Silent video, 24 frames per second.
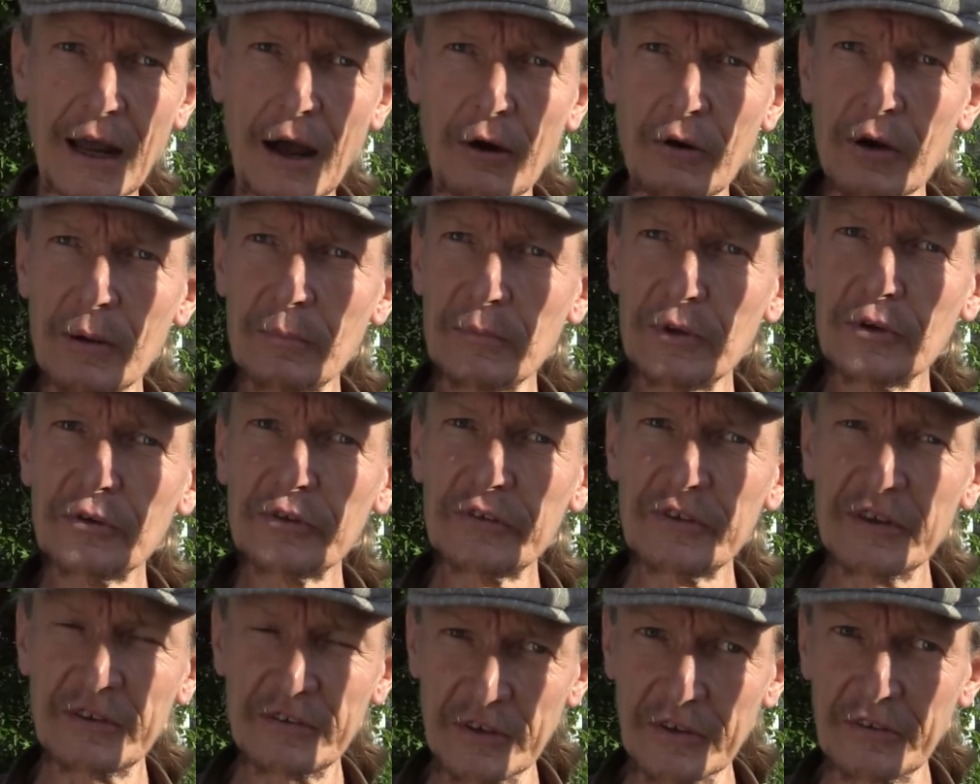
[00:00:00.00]
our
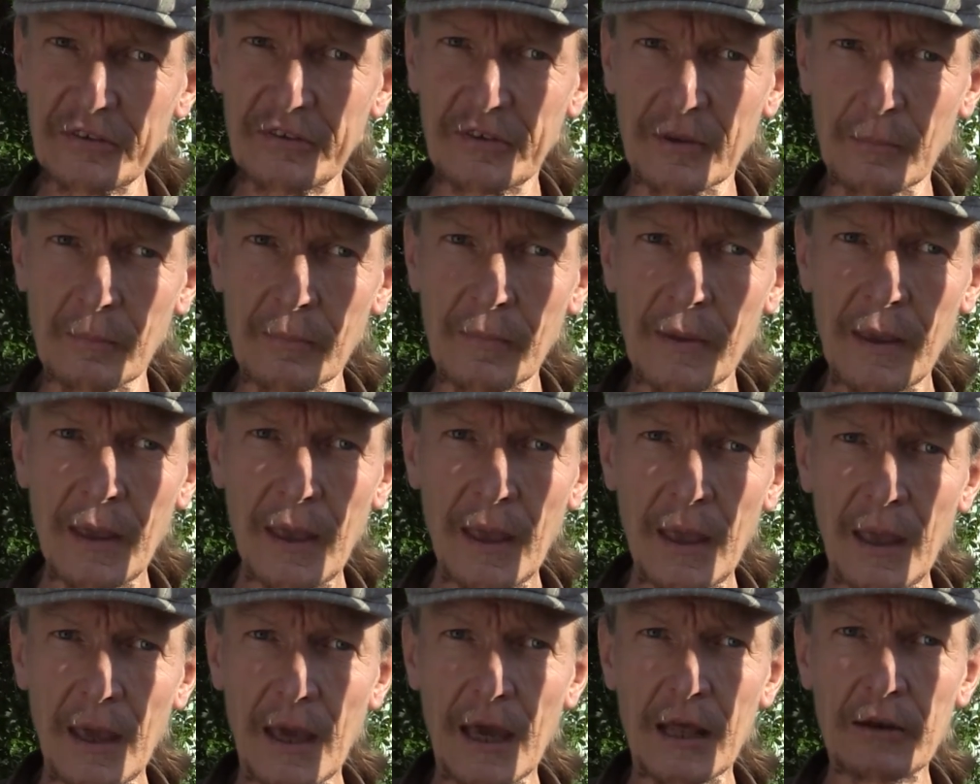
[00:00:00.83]
music system.
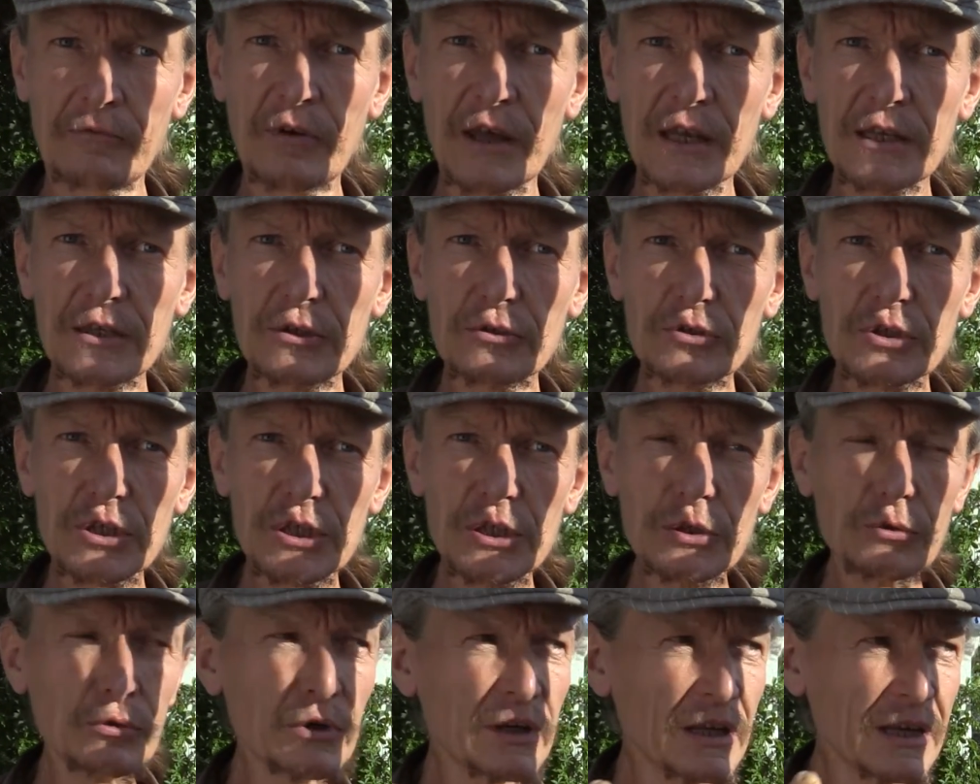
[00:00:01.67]
And when you
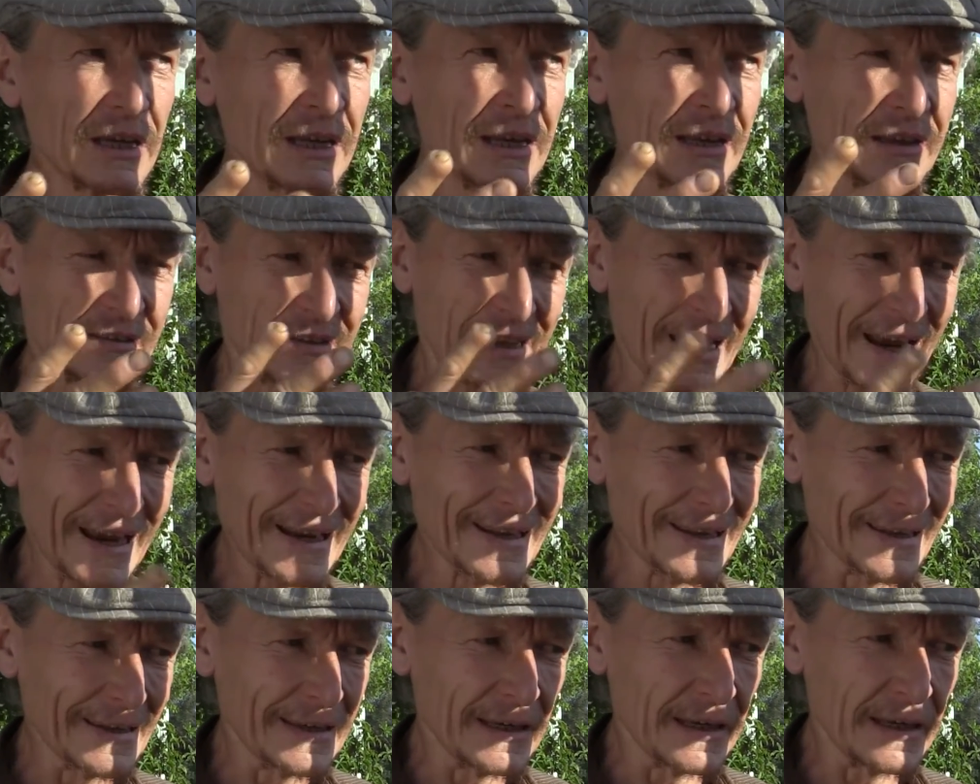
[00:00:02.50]
tune
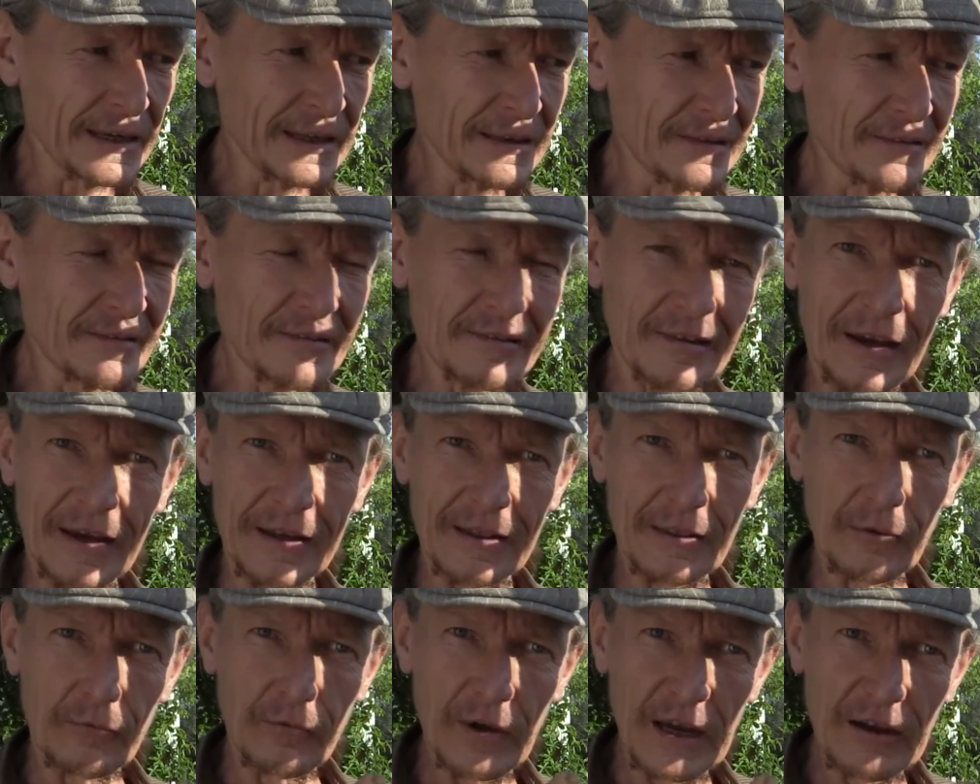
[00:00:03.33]
exactly
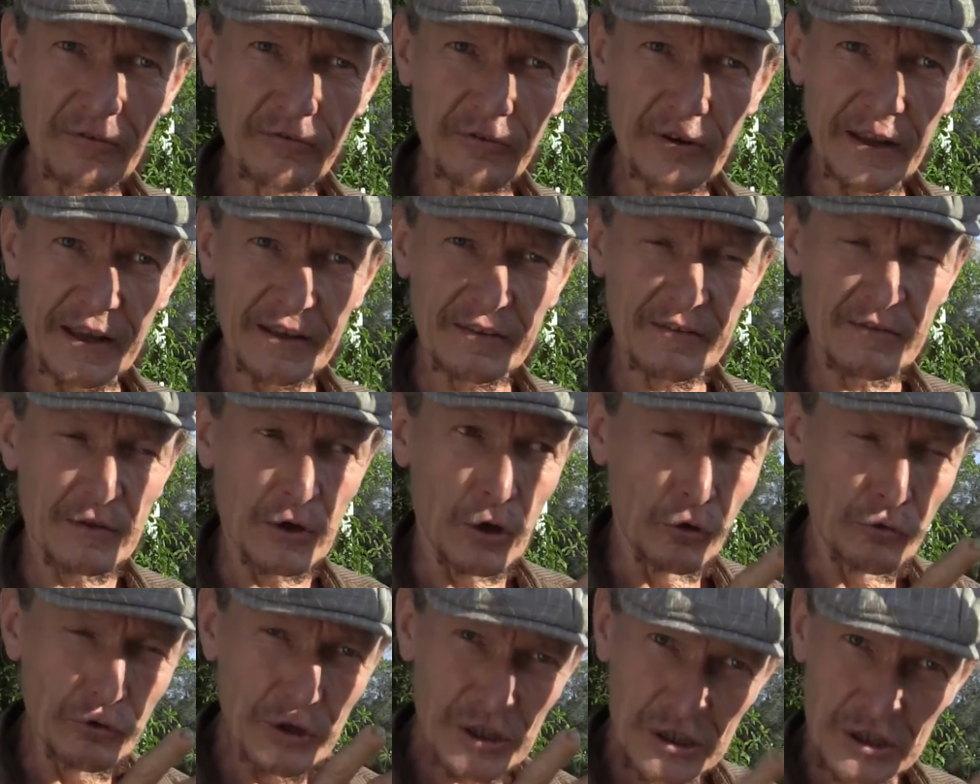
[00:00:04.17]
inside the wavelengths, the
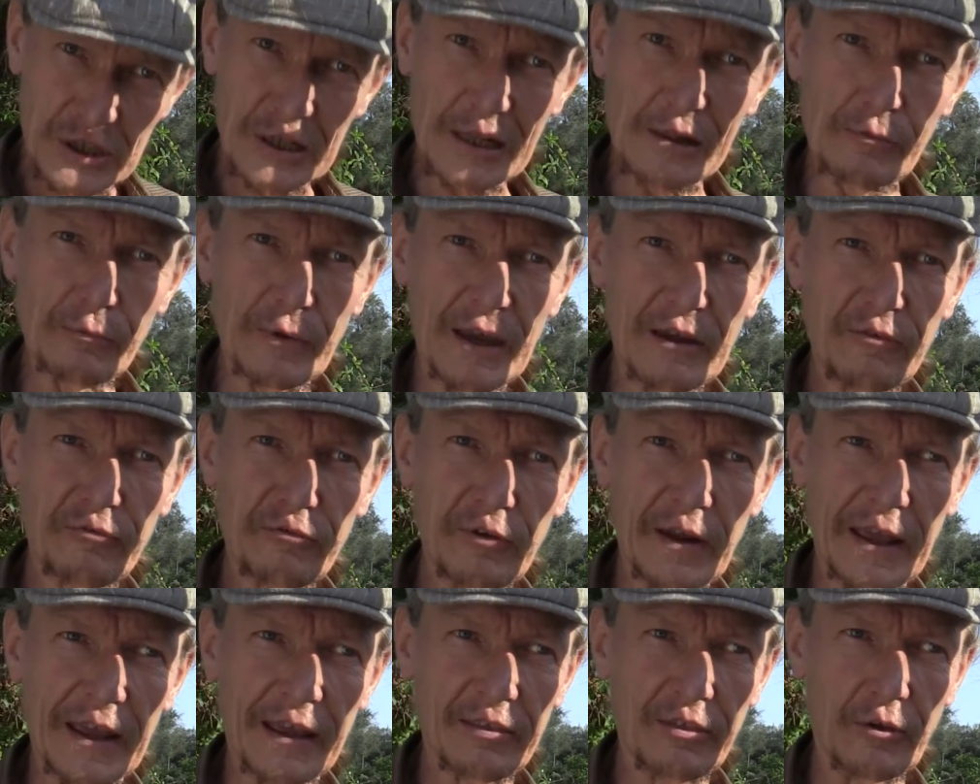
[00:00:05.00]
original
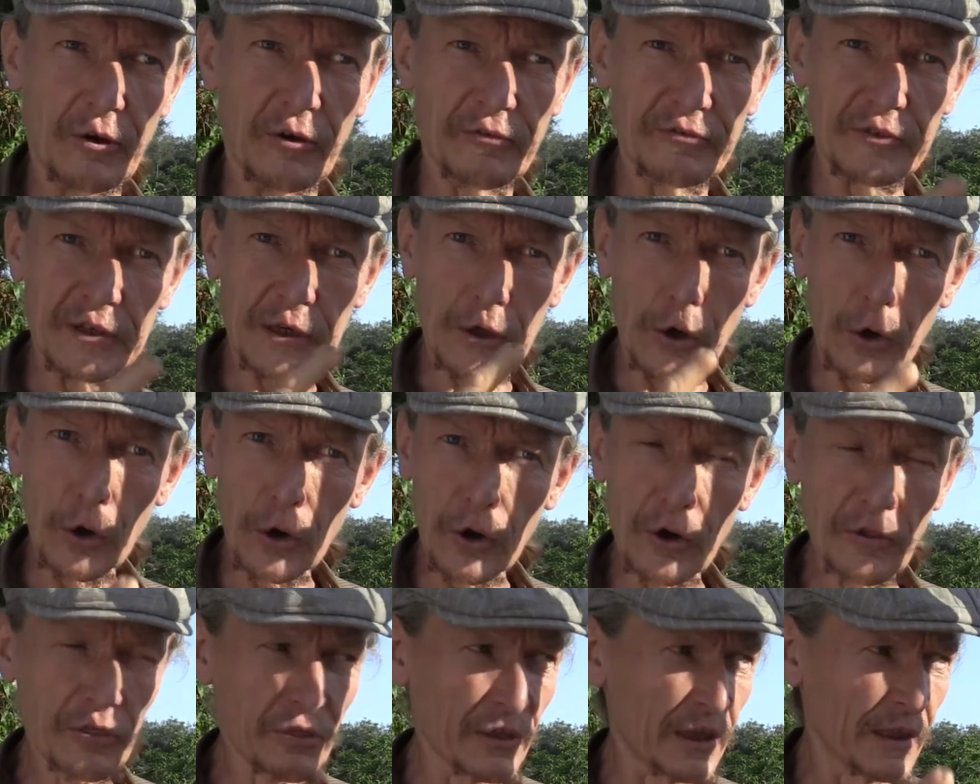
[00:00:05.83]
wavelength of the
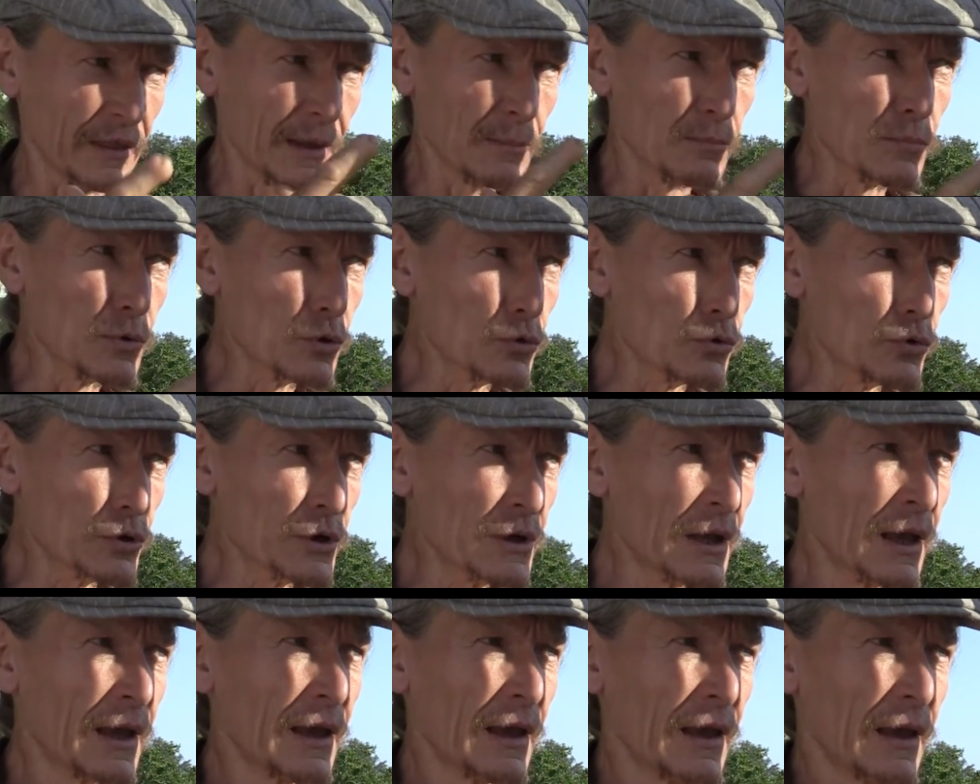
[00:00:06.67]
Earth and the
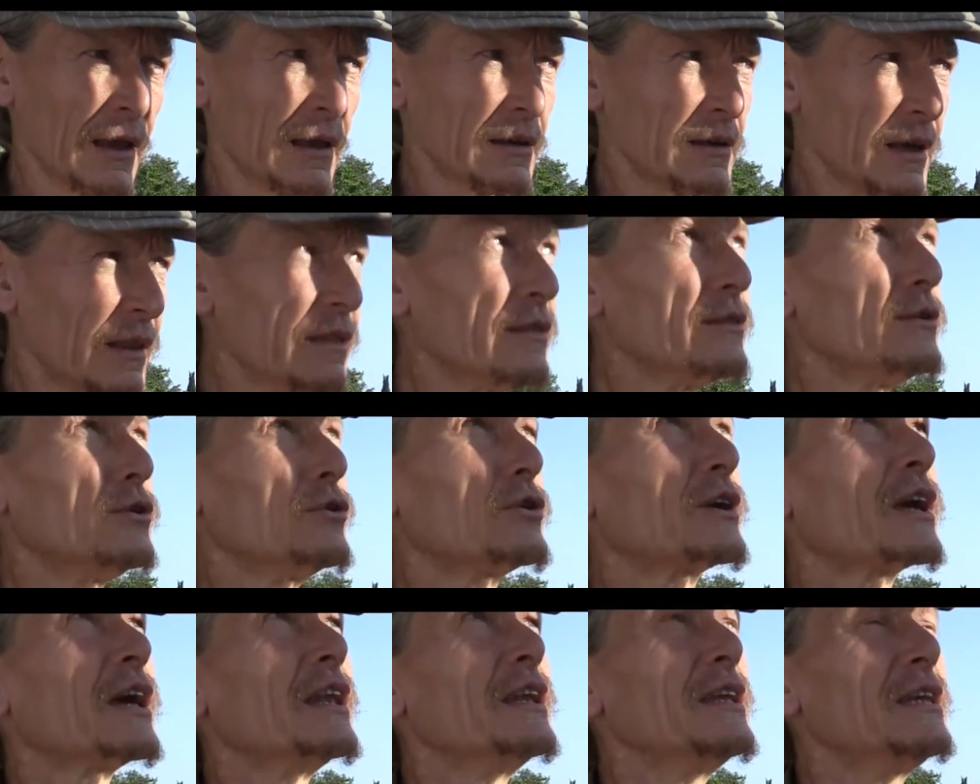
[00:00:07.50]
Moon,
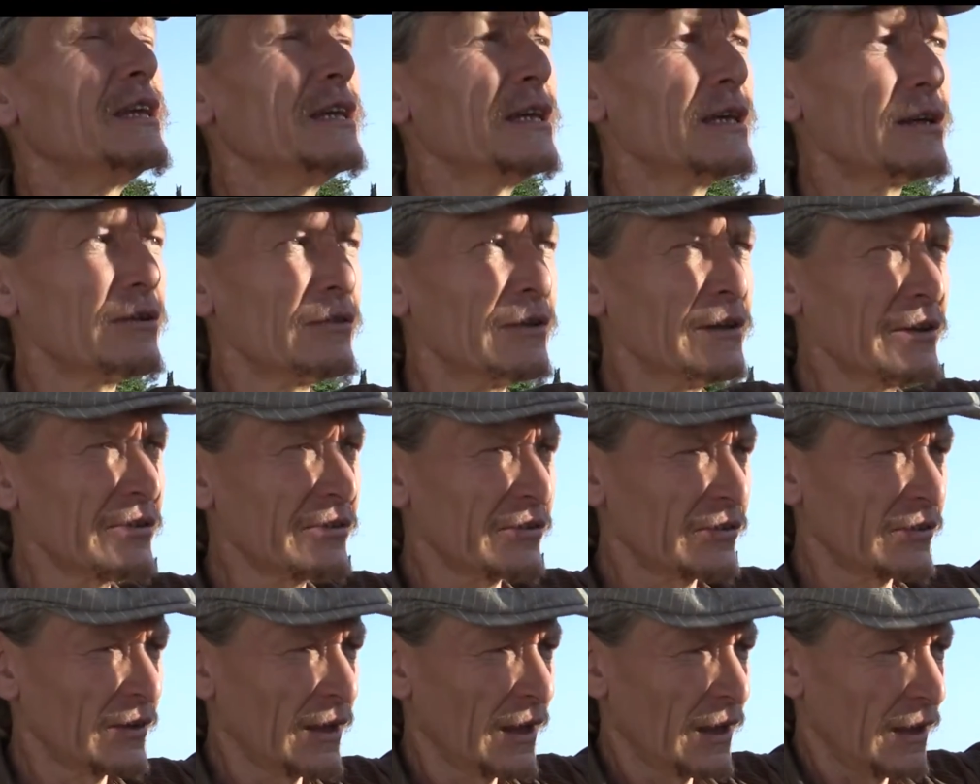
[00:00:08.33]
you can hear
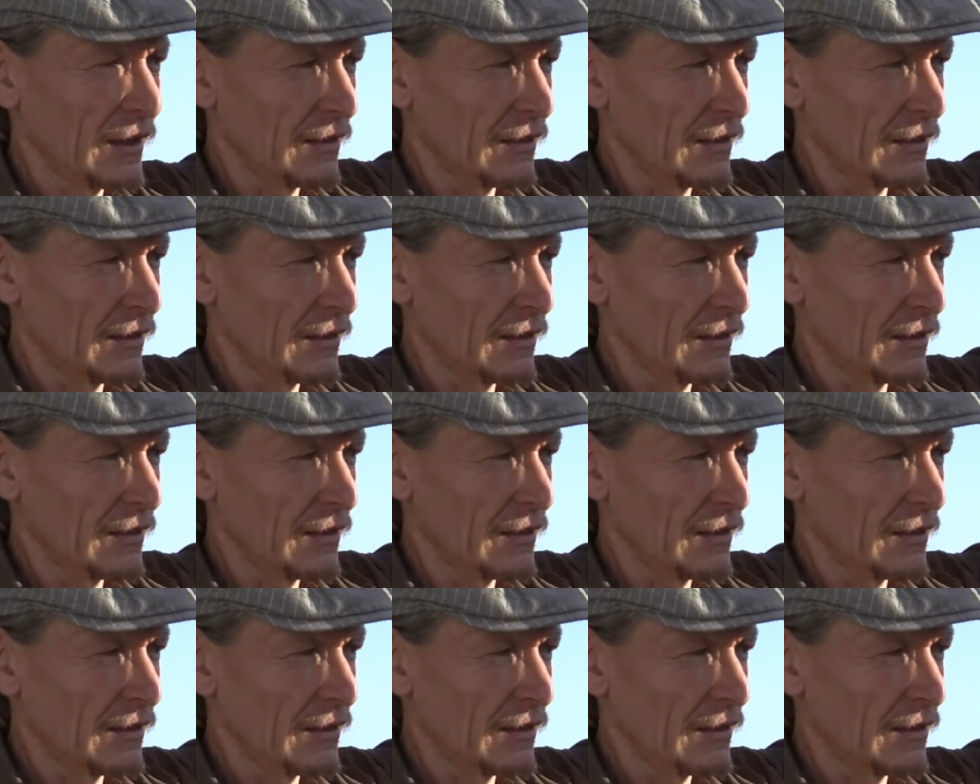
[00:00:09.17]
this.